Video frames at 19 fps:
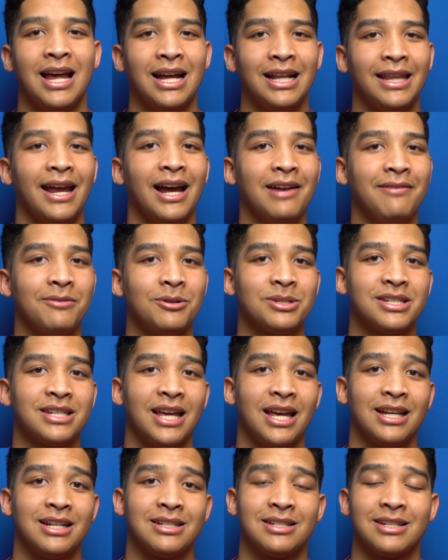the iPhone
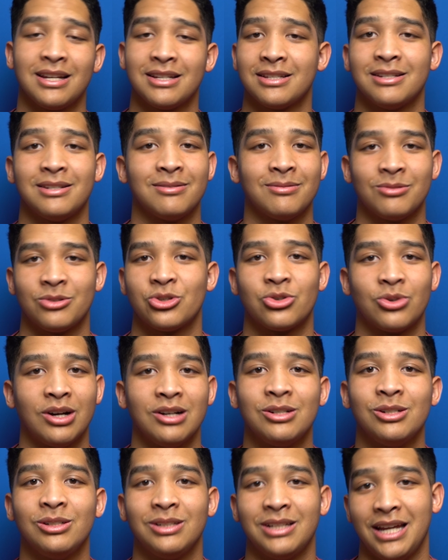X doesn't
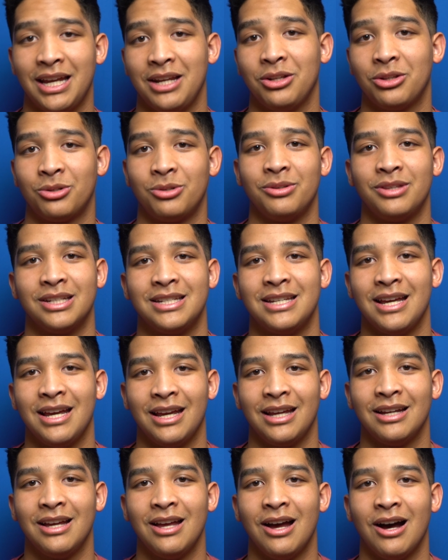struggle getting through the
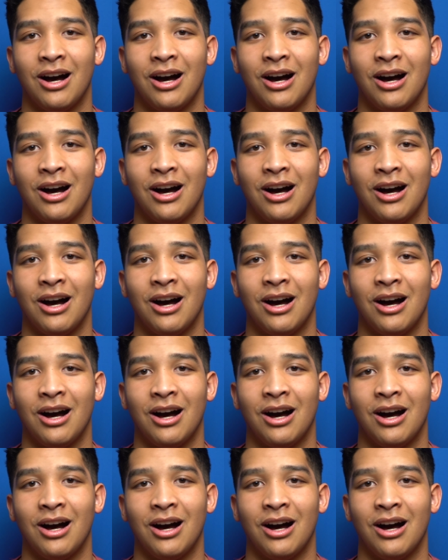day